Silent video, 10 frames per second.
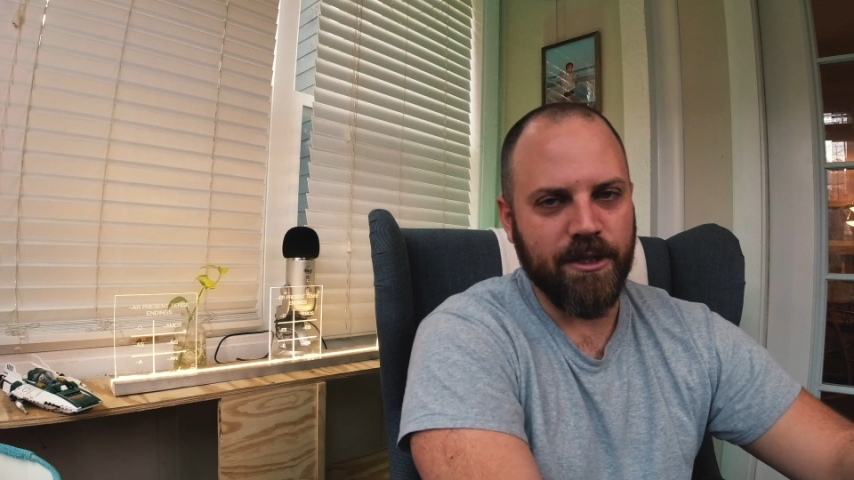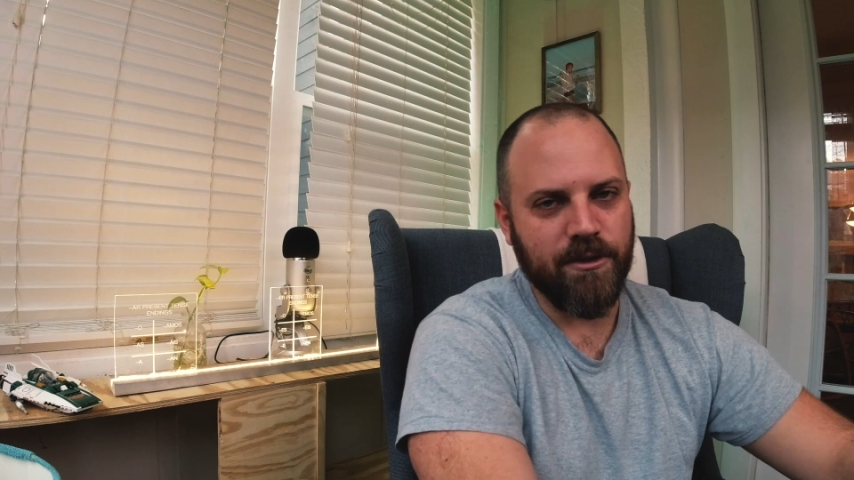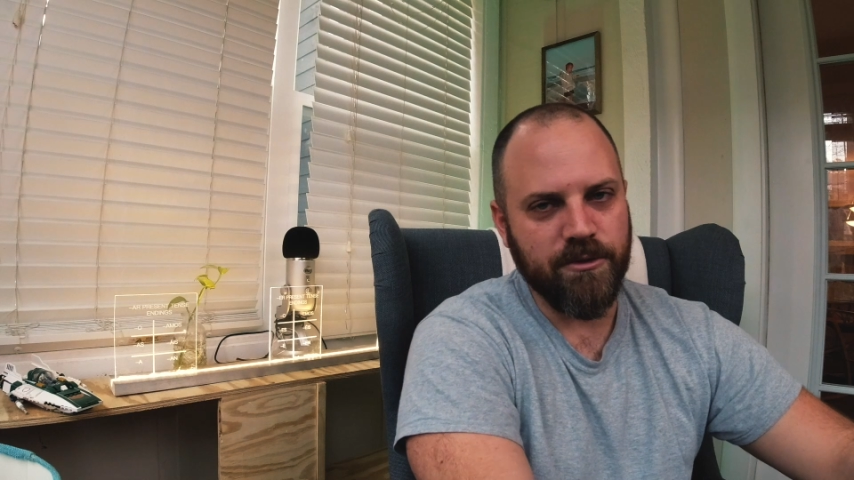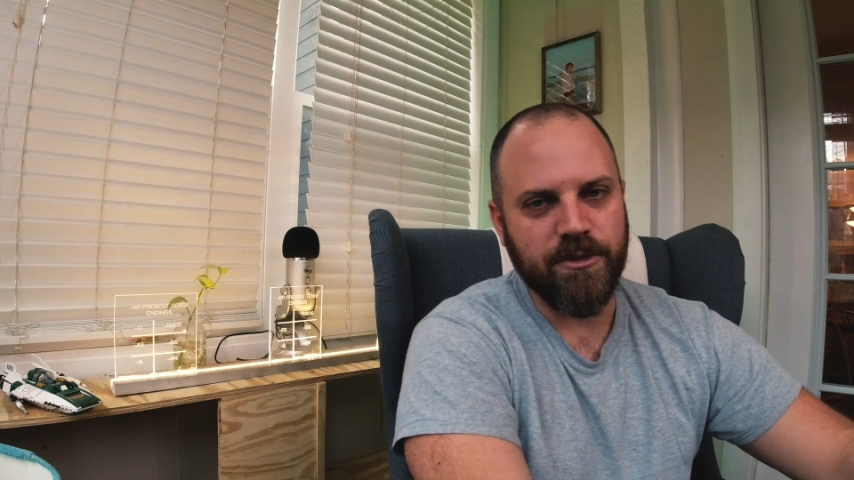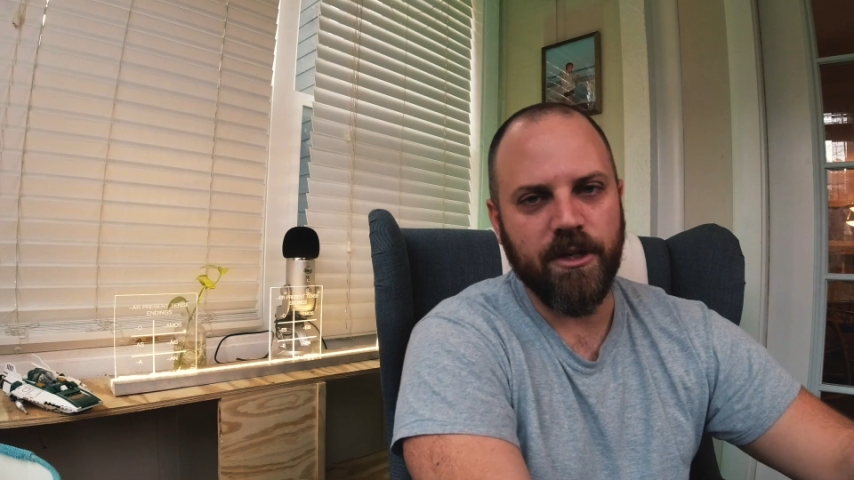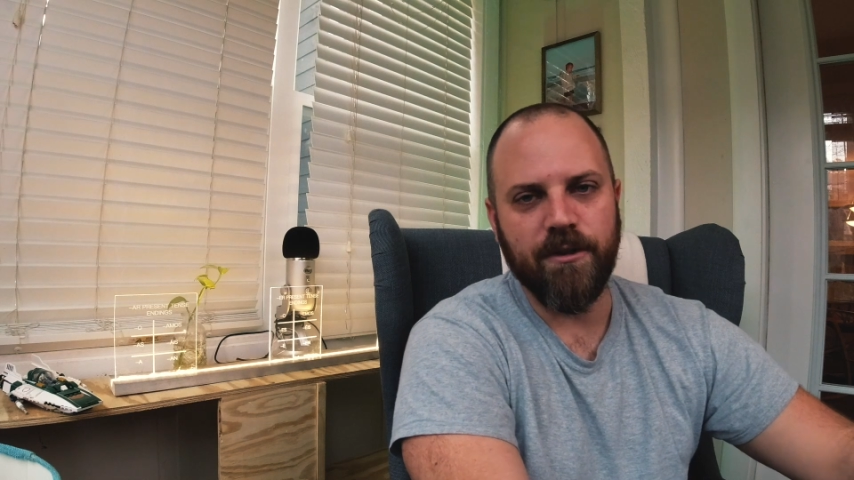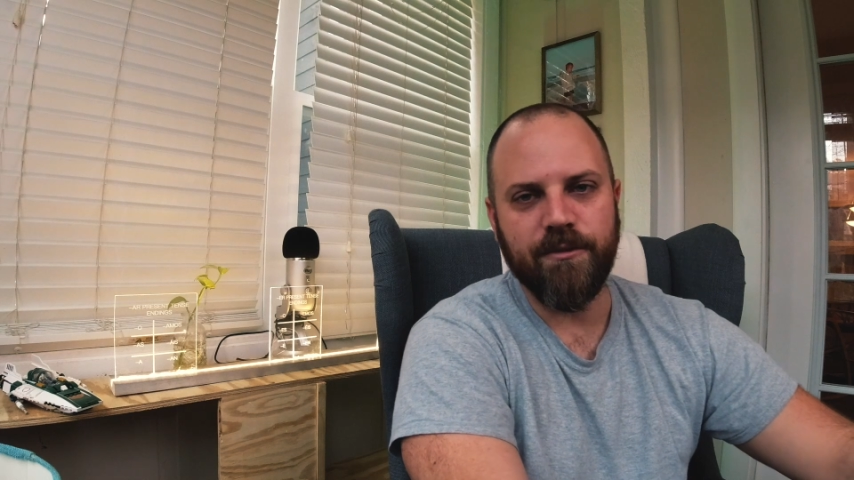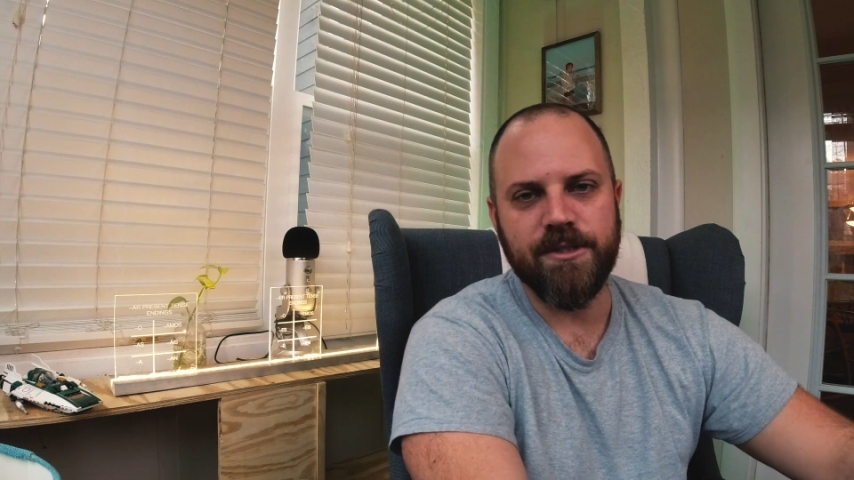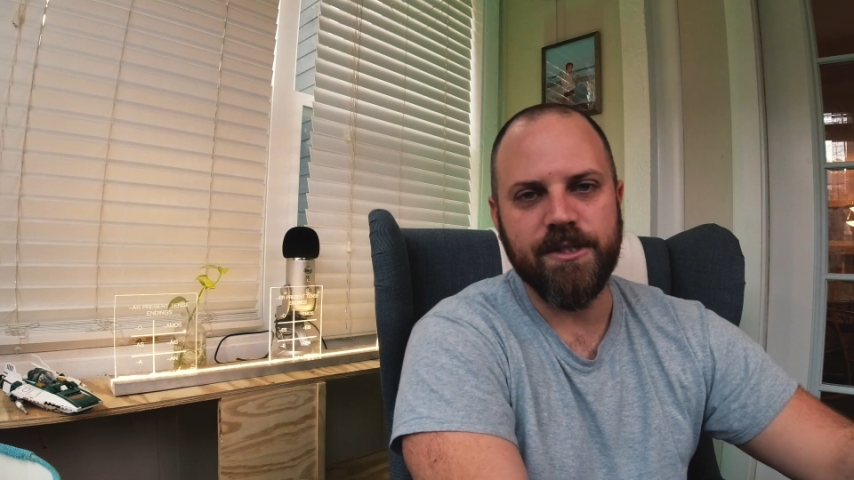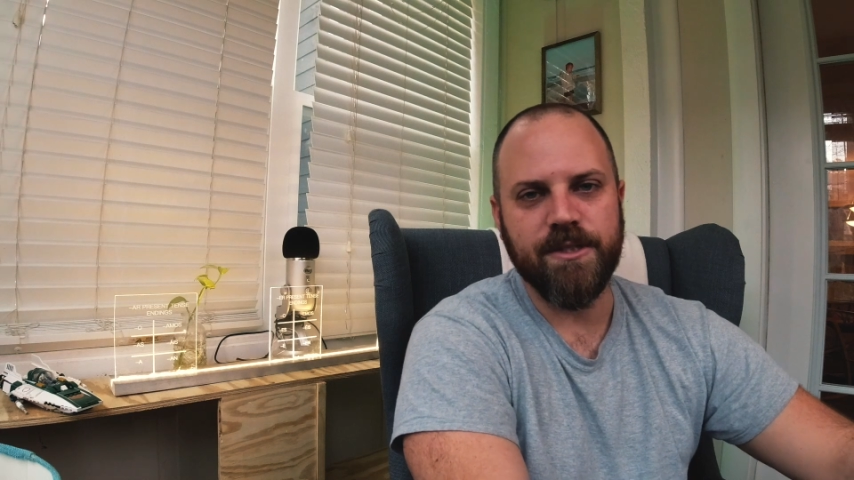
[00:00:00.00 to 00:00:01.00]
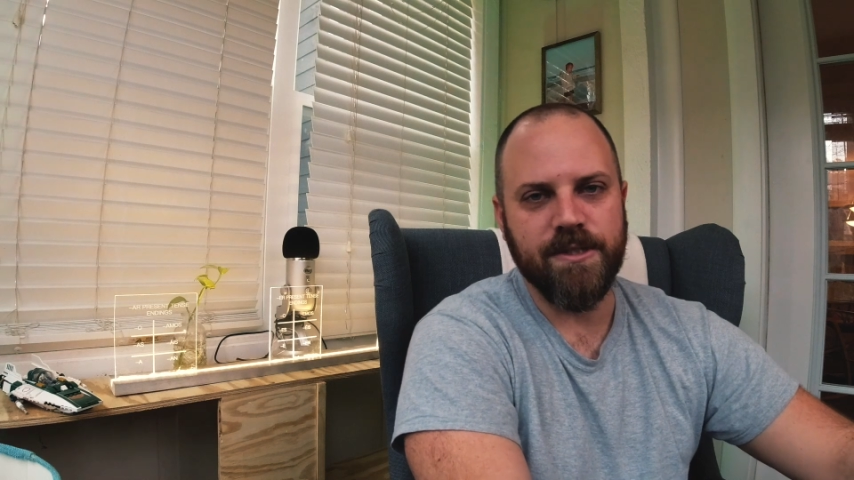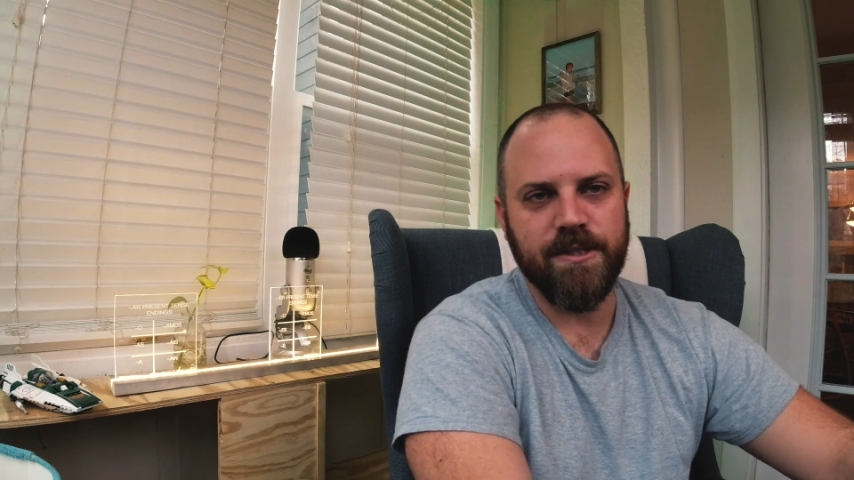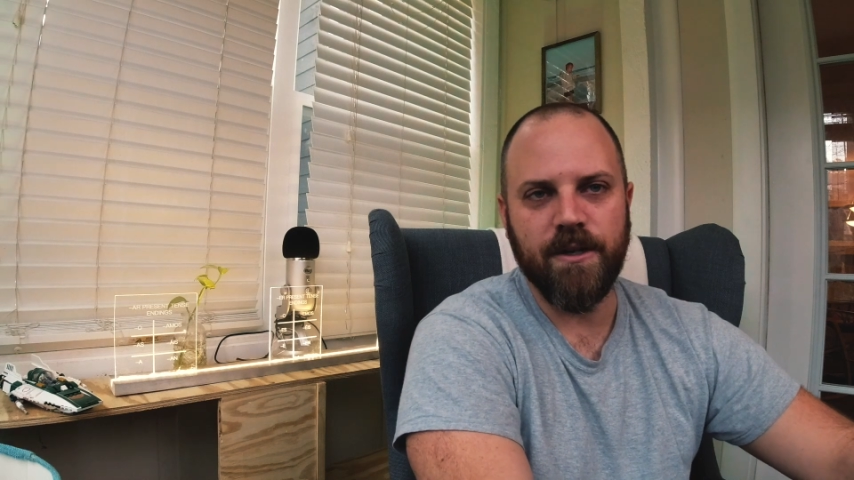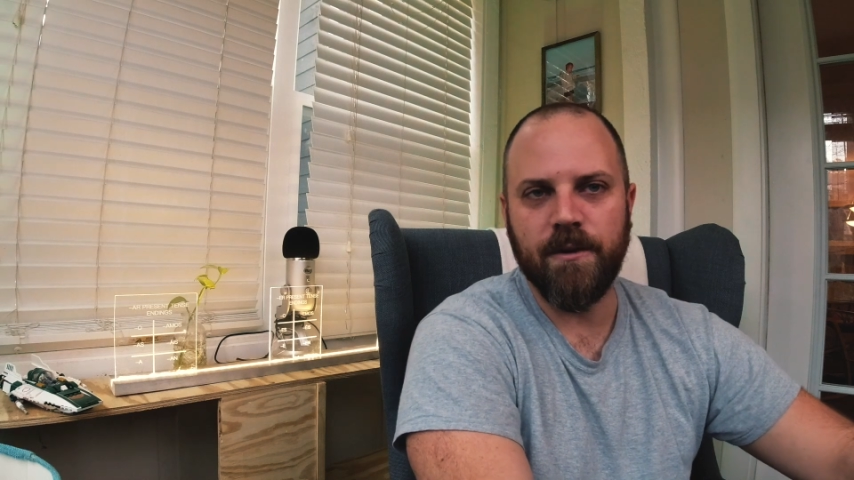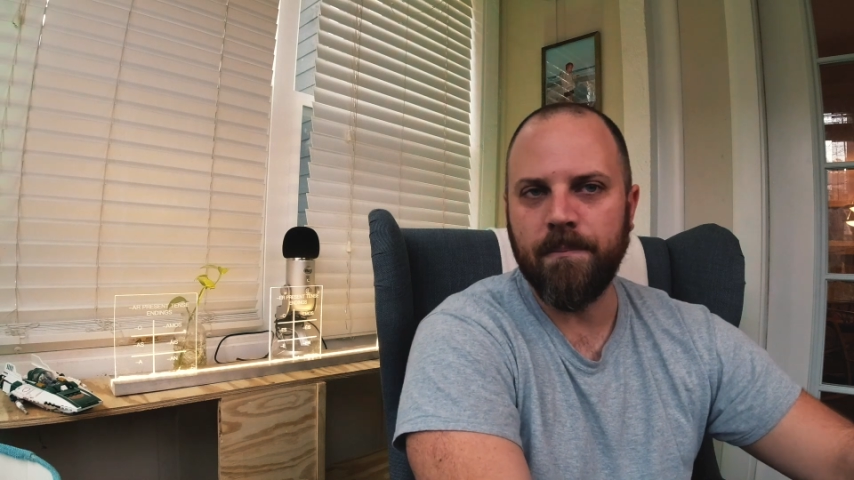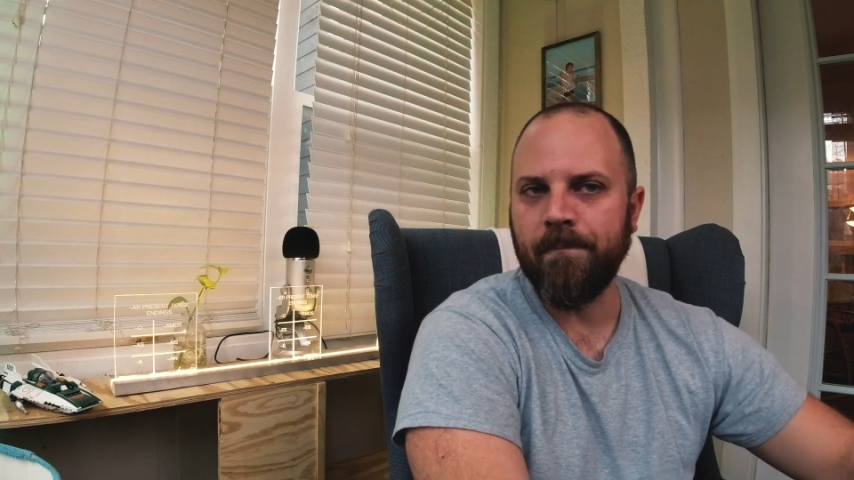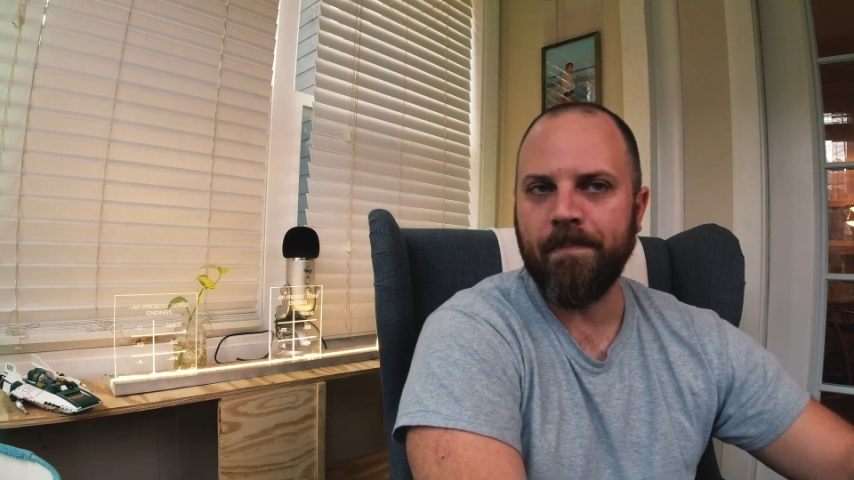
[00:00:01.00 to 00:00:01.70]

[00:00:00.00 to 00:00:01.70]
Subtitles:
like contar versus decir.